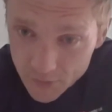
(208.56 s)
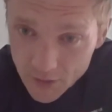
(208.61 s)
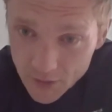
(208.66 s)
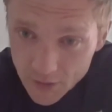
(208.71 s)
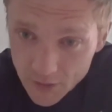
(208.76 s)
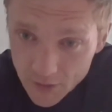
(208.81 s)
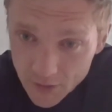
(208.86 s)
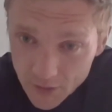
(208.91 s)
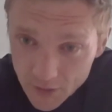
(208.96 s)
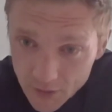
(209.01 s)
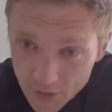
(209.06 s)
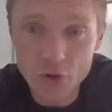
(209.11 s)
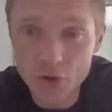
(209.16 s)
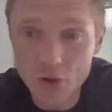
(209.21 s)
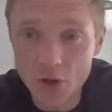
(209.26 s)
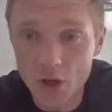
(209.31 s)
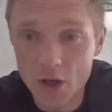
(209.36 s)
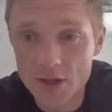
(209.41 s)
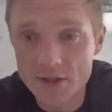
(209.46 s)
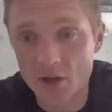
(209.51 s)
Now, the two
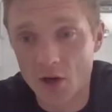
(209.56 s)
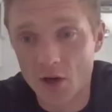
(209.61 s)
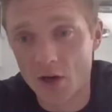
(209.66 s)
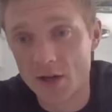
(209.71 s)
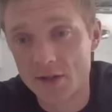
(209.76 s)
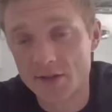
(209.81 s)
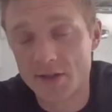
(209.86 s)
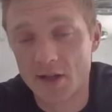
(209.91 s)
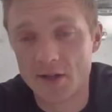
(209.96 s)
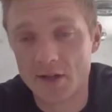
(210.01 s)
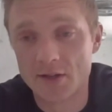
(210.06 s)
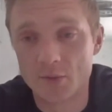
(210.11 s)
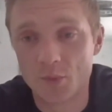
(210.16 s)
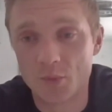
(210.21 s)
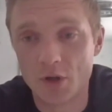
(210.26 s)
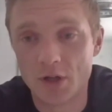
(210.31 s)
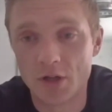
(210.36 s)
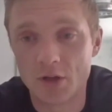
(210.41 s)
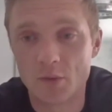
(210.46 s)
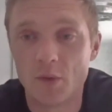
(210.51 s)
guys that I tend to
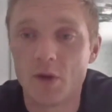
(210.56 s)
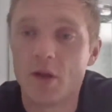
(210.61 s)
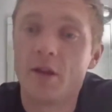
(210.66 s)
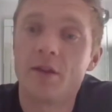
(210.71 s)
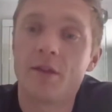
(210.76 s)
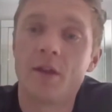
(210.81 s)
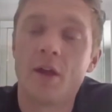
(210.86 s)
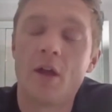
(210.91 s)
work with